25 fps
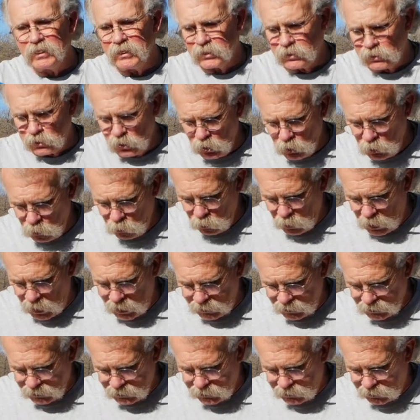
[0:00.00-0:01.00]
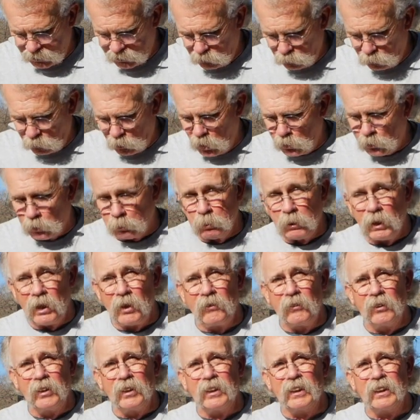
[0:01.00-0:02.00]
So I can stick the water
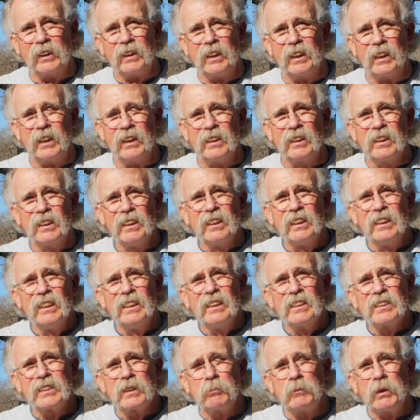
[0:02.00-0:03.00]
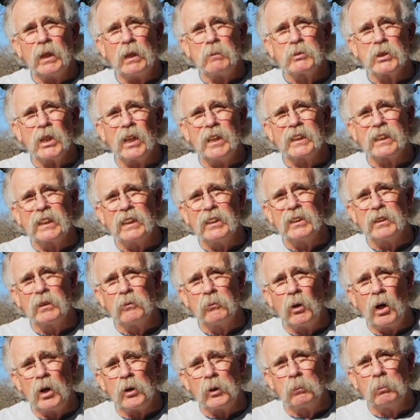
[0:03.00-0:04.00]
bladder in it, and sometimes hiking, the
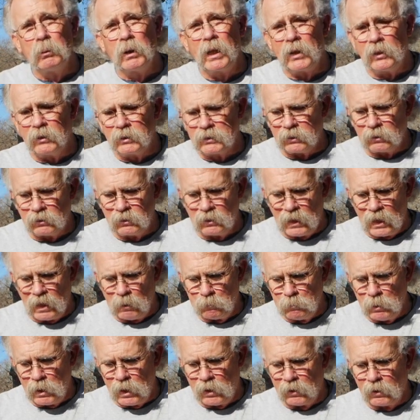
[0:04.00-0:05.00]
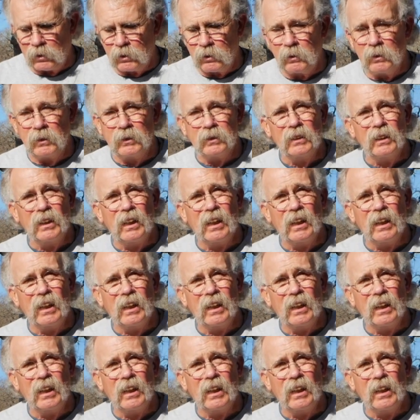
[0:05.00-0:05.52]
water bladder is a lot better.